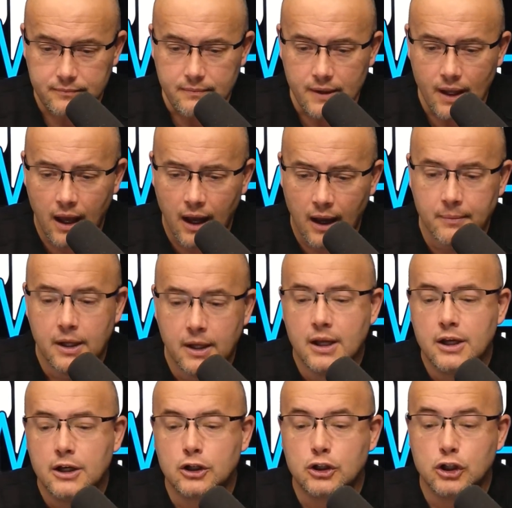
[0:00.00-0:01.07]

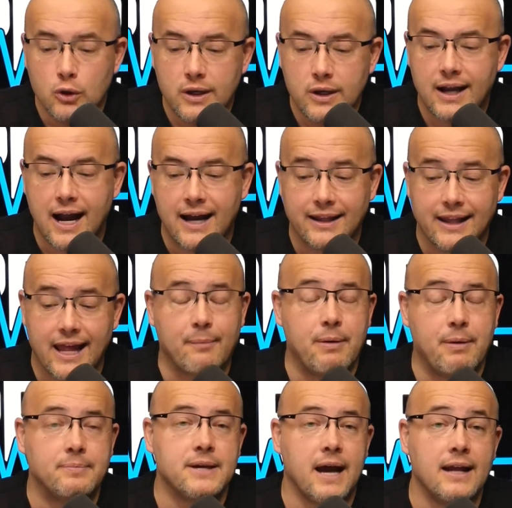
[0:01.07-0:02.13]
Glucagon-like
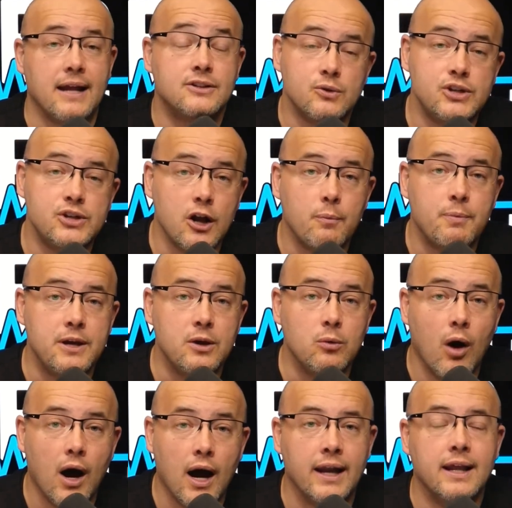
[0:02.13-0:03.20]
peptides, so
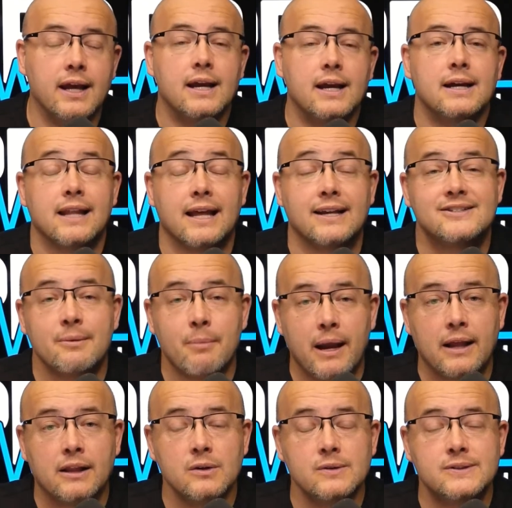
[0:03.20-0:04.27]
GLP-1, like
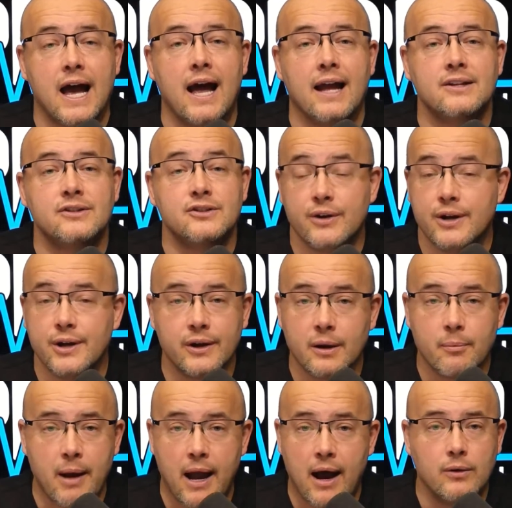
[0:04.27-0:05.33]
semaglutides, you're hearing
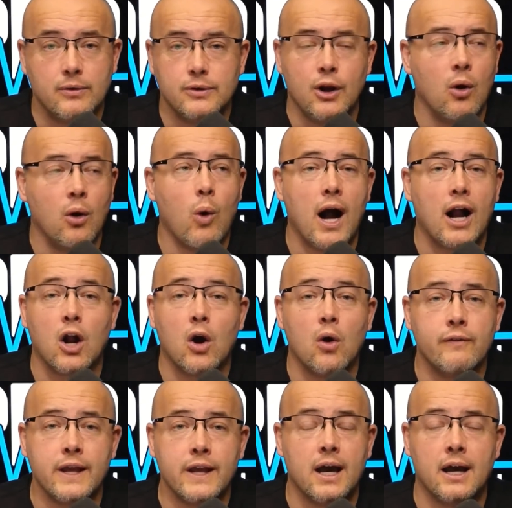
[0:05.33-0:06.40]
about,
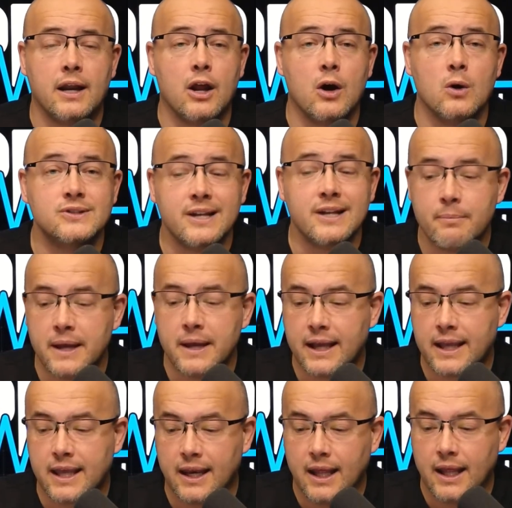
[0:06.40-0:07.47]
Wegovy and
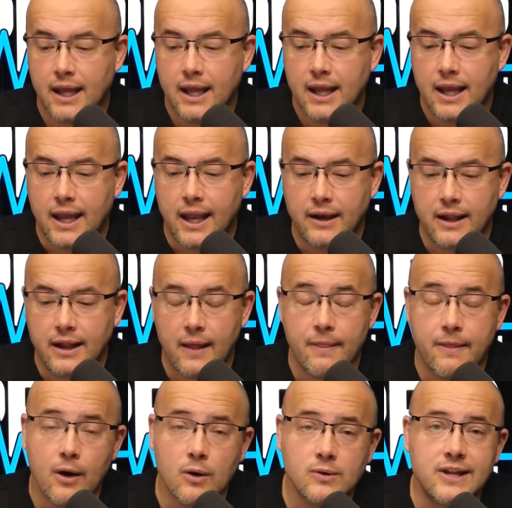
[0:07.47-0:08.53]
Ozempic
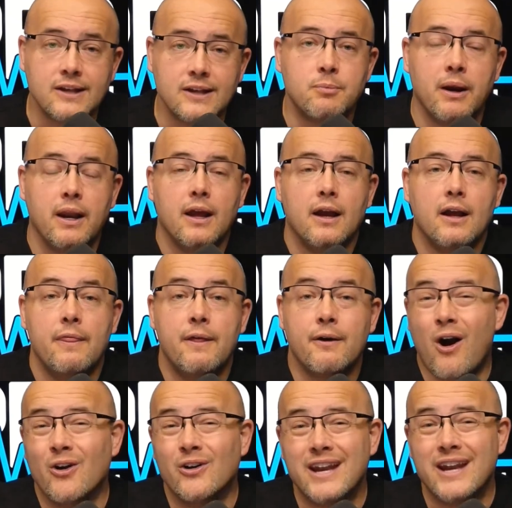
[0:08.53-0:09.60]
and those things. But there
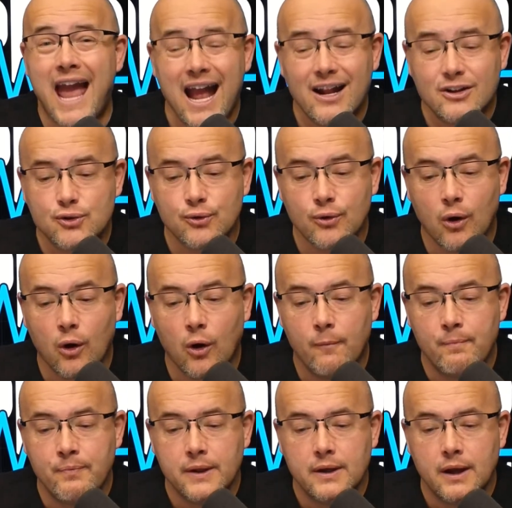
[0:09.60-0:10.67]
are
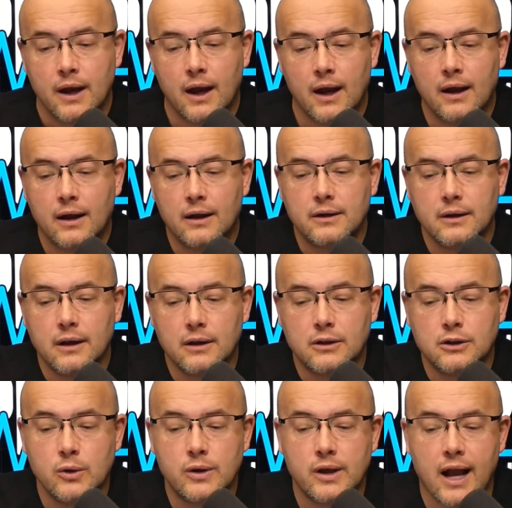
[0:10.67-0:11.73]
natural
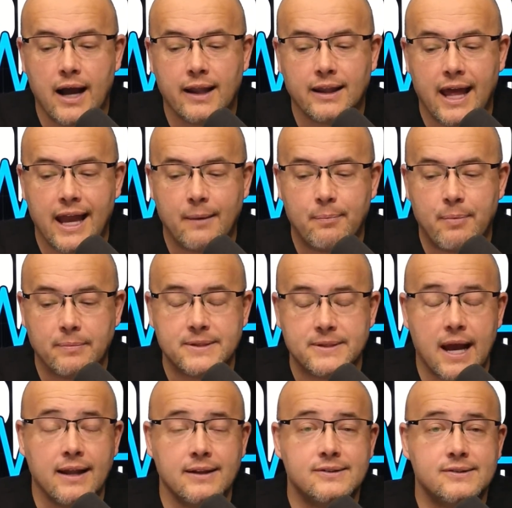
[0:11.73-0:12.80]
glucagon-like
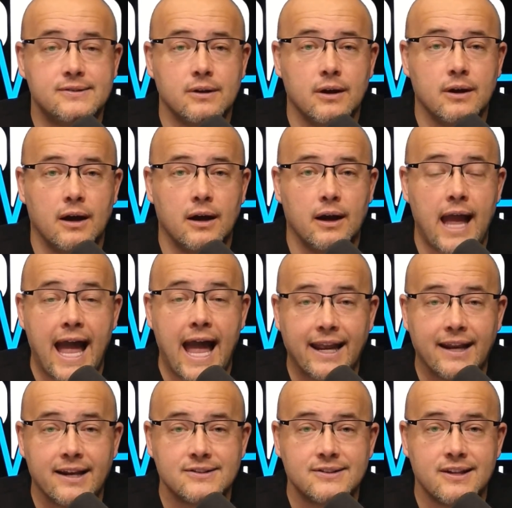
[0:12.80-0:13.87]
peptides
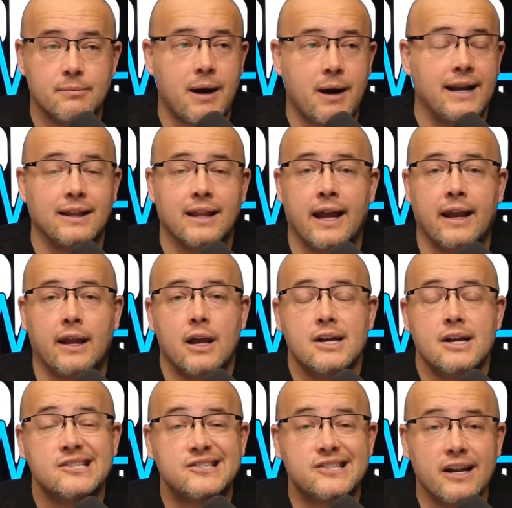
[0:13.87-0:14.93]
agonists in the body, like
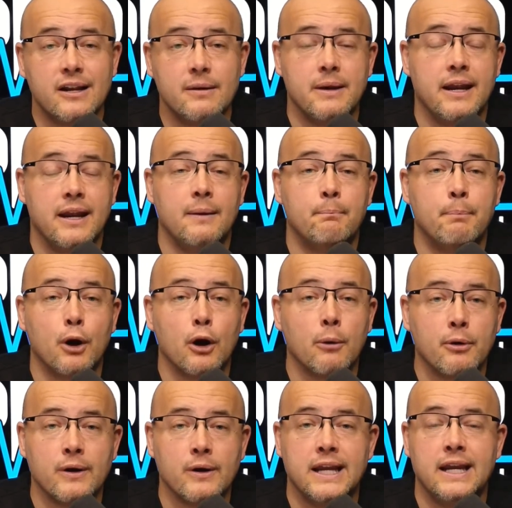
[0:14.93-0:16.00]
cinnamon and
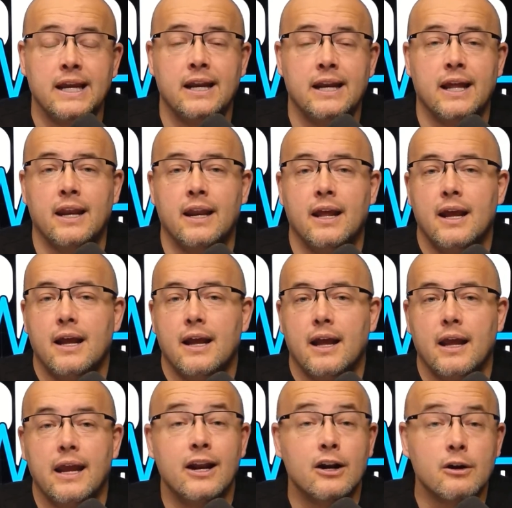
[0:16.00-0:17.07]
berberine and
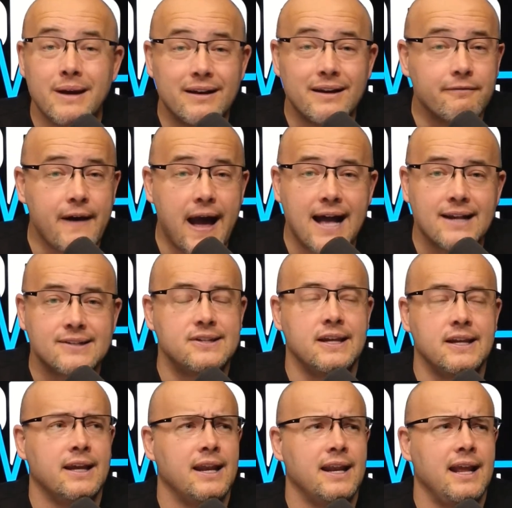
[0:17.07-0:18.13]
intermittent
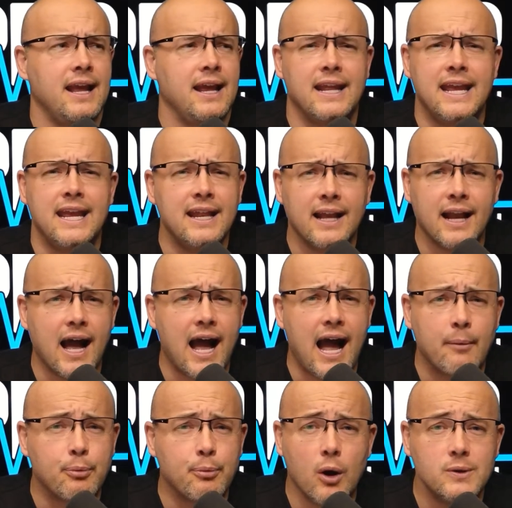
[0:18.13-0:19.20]
fasting and eating a
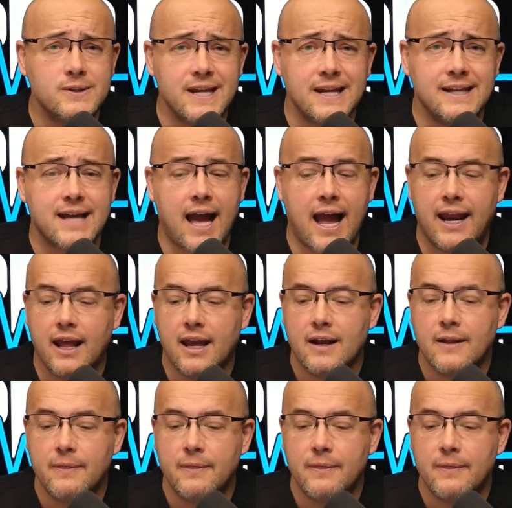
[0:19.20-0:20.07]
high protein diet.